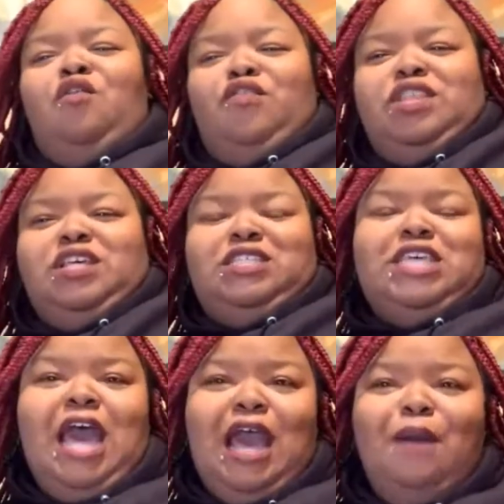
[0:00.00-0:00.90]
over the
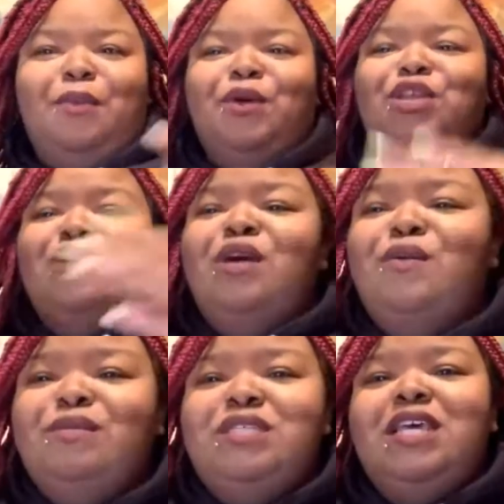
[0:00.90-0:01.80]
top, or you
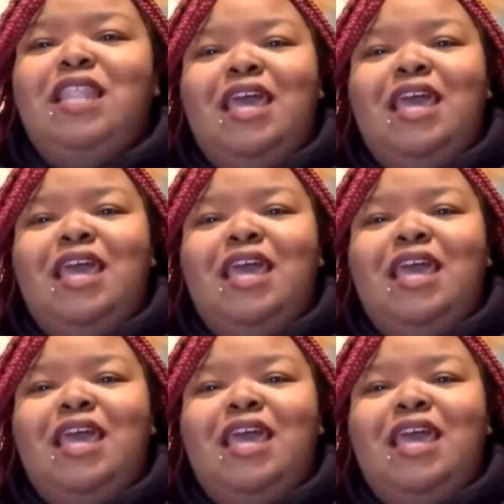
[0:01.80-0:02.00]
know what I'm saying?